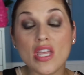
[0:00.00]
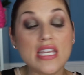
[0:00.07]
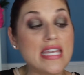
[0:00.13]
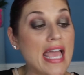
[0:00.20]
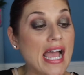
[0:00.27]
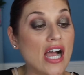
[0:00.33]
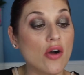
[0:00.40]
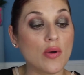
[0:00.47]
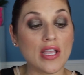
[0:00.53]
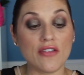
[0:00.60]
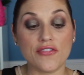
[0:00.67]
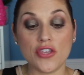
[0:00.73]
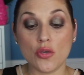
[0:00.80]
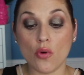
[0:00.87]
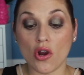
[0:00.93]
Now,
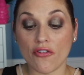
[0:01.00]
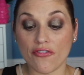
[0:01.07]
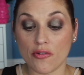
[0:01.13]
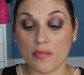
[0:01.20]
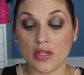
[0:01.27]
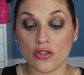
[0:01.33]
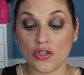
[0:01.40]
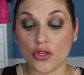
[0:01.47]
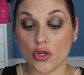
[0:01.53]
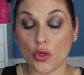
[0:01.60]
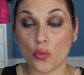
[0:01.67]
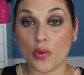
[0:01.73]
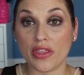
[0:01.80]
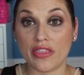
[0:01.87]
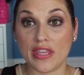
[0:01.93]
if you are familiar
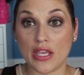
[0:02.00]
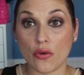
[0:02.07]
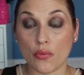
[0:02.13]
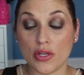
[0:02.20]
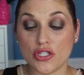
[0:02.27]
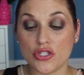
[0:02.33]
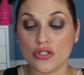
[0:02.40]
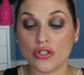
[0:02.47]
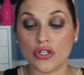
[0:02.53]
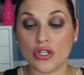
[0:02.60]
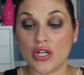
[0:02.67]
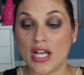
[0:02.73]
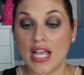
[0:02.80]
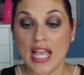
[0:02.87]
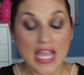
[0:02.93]
with the
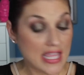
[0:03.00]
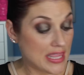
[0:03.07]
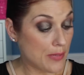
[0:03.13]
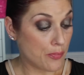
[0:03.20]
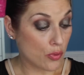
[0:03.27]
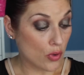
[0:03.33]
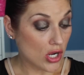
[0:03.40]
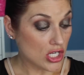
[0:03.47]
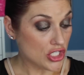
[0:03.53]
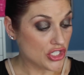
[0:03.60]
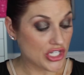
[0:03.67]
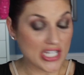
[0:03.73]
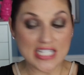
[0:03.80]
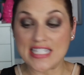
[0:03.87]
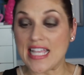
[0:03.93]
original, the
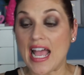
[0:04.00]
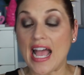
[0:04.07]
brush is